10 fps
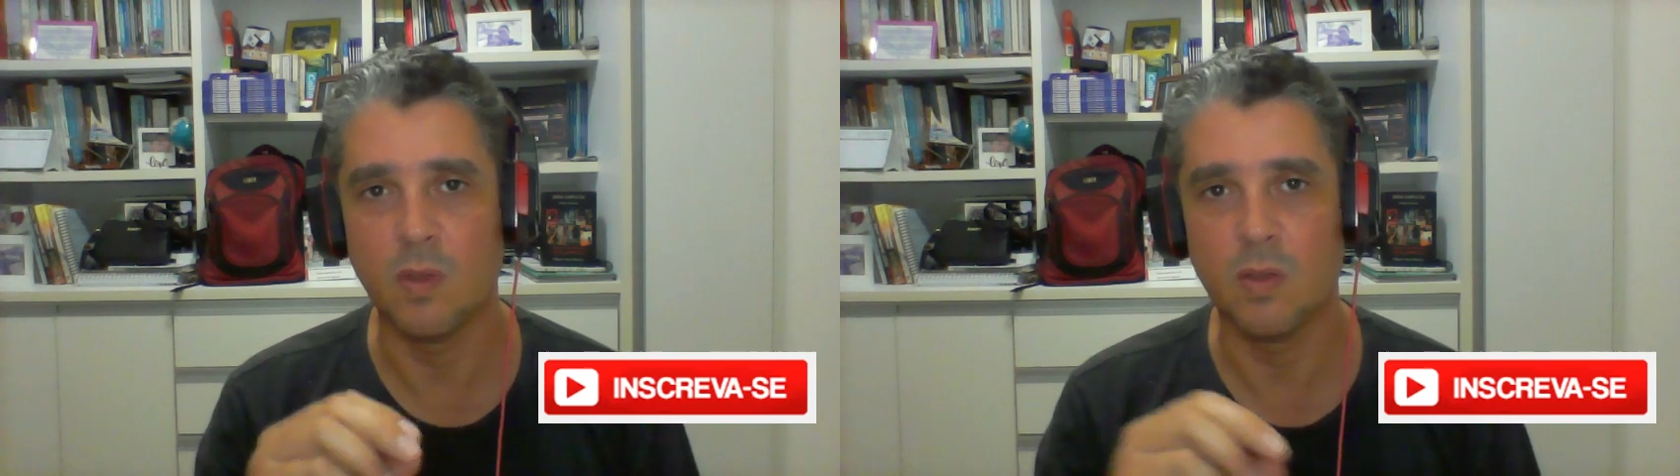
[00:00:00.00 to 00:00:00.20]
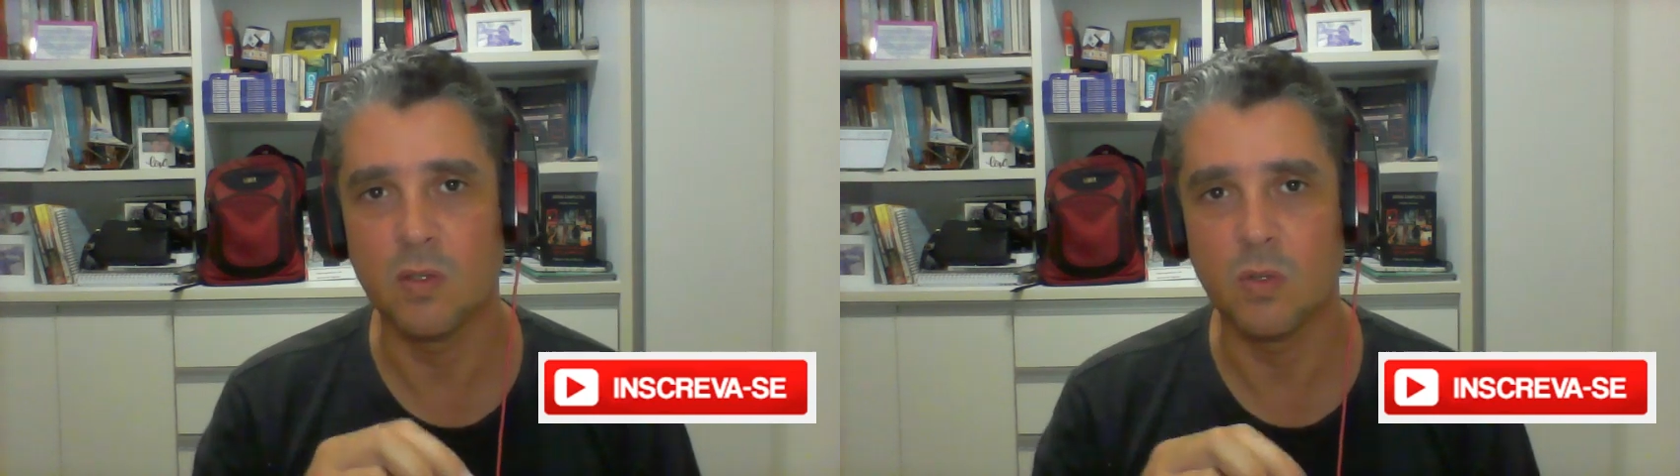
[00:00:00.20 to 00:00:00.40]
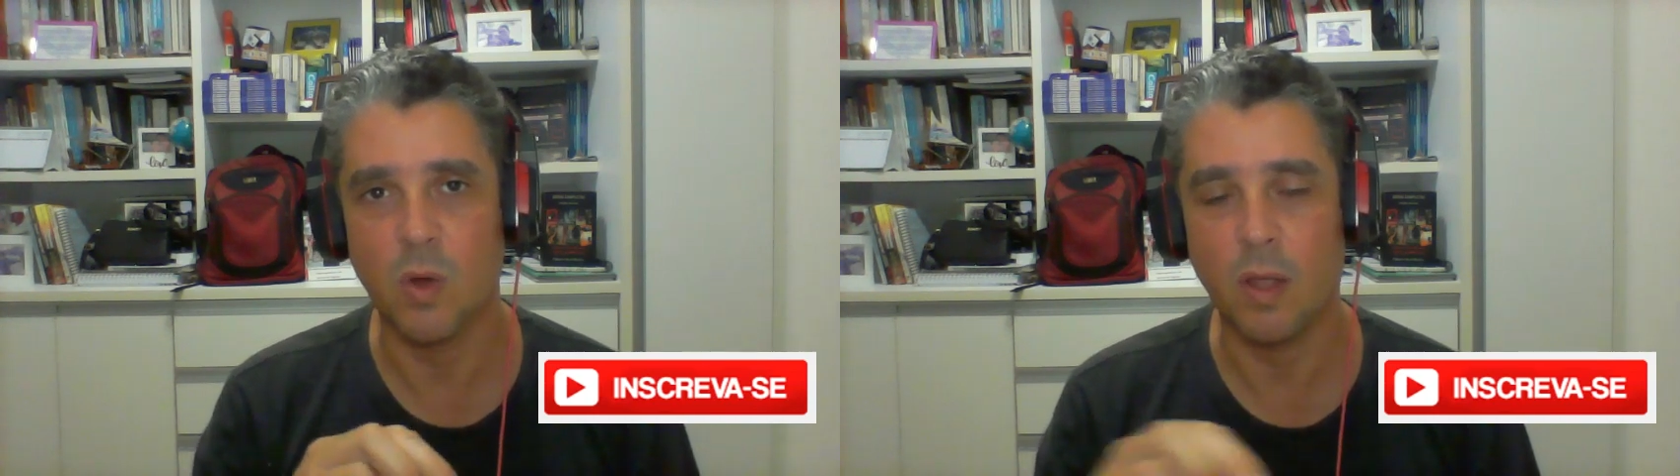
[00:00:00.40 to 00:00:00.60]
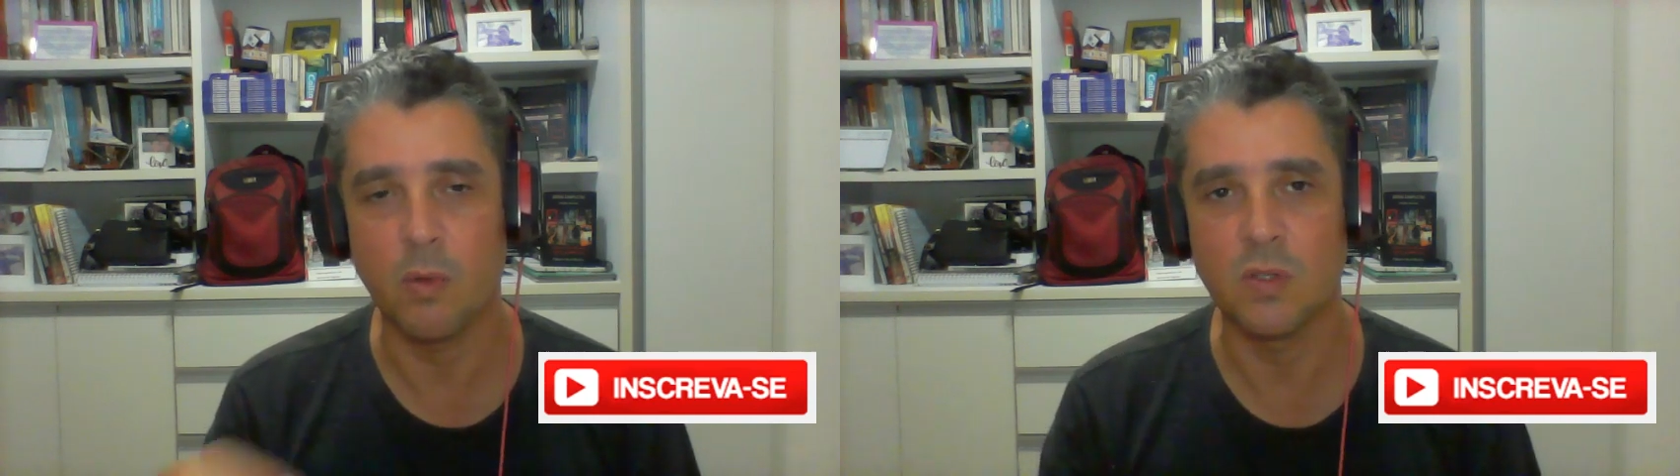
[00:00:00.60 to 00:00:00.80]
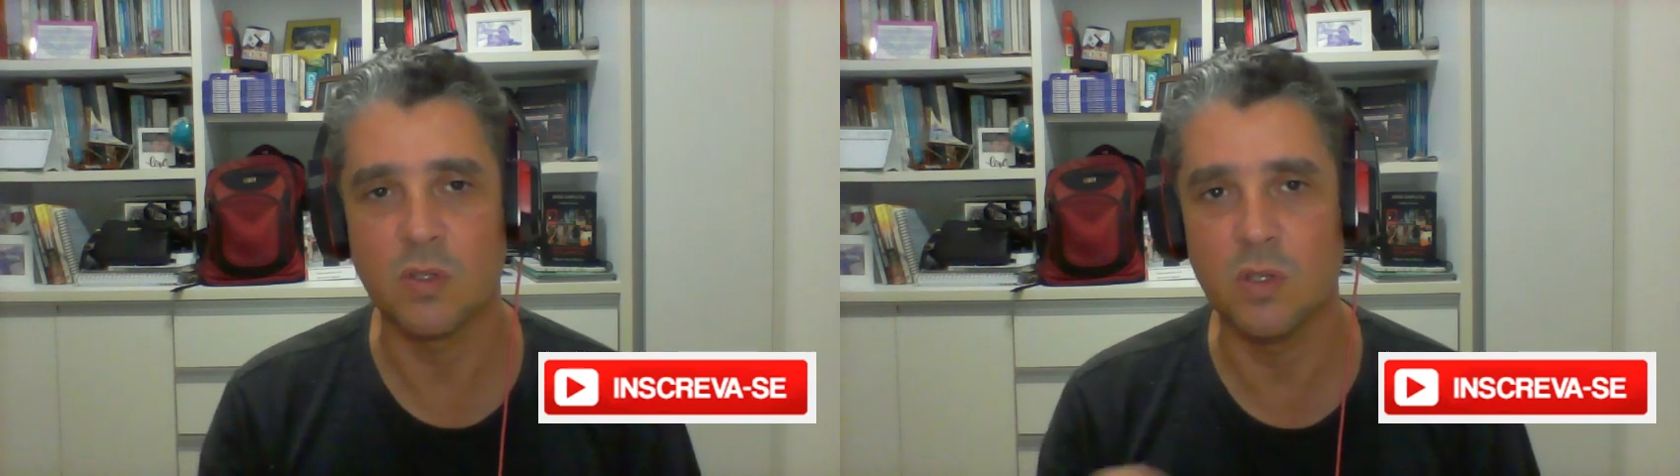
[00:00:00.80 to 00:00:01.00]
The strike
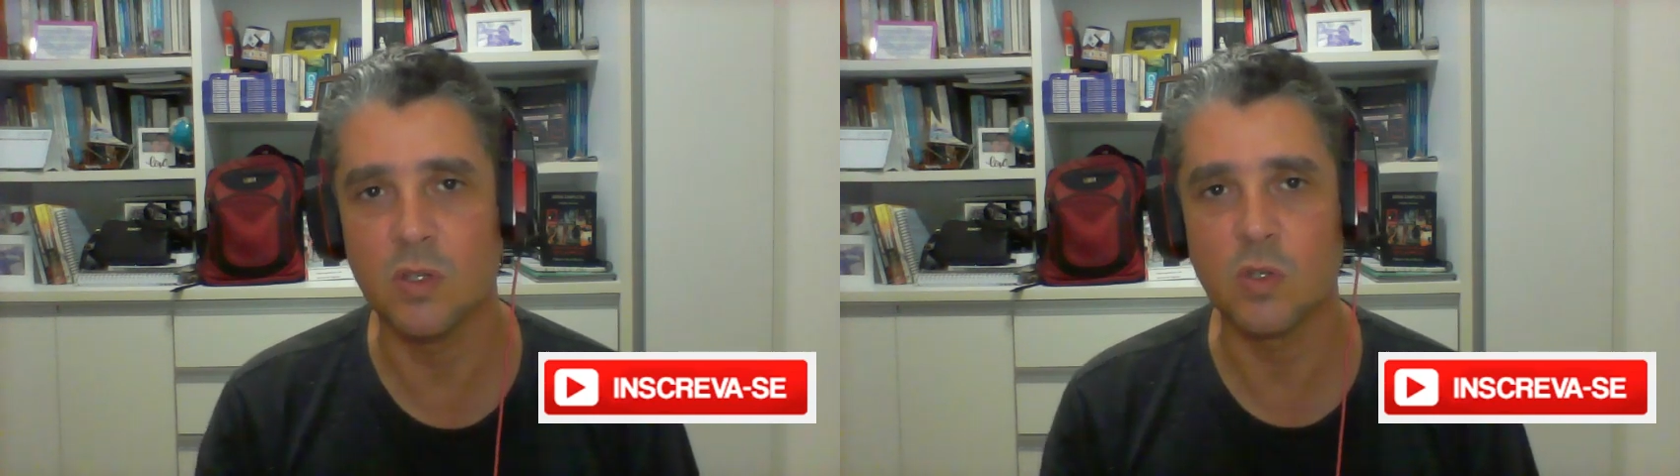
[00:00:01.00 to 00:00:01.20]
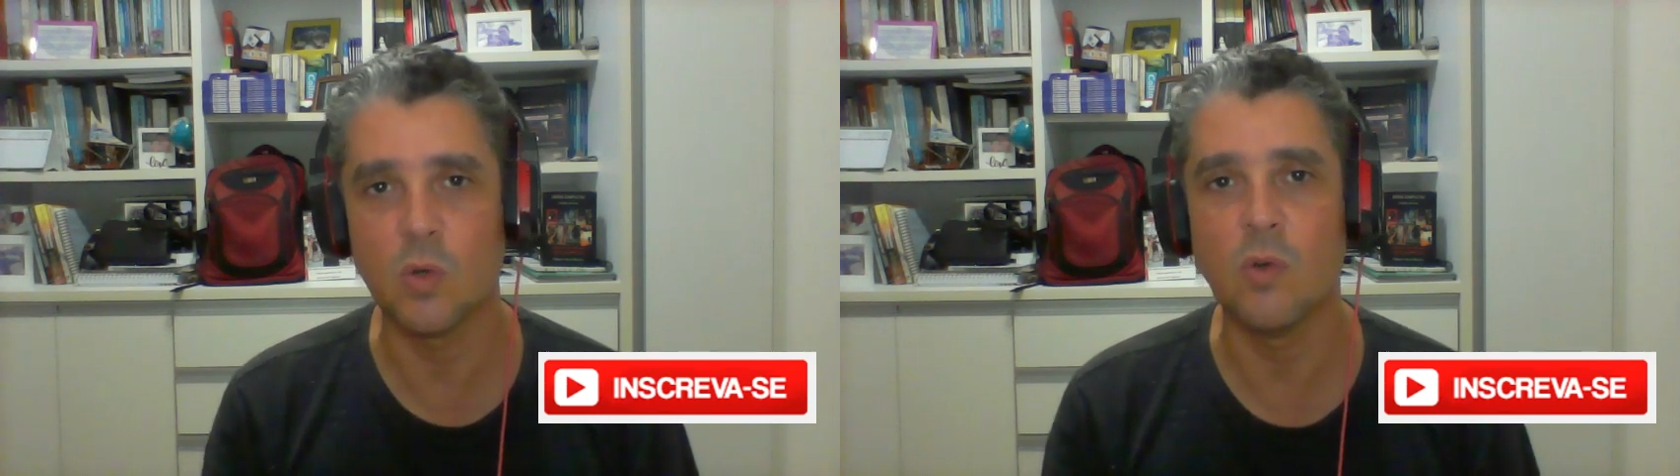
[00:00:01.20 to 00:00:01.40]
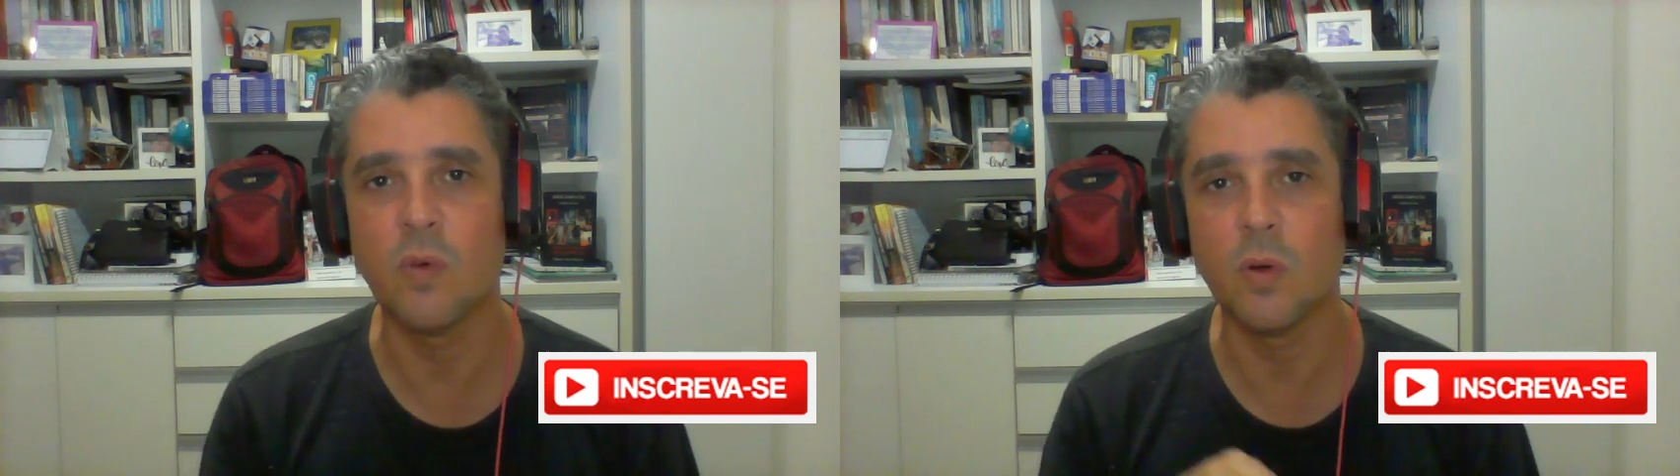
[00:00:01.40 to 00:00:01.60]
was just over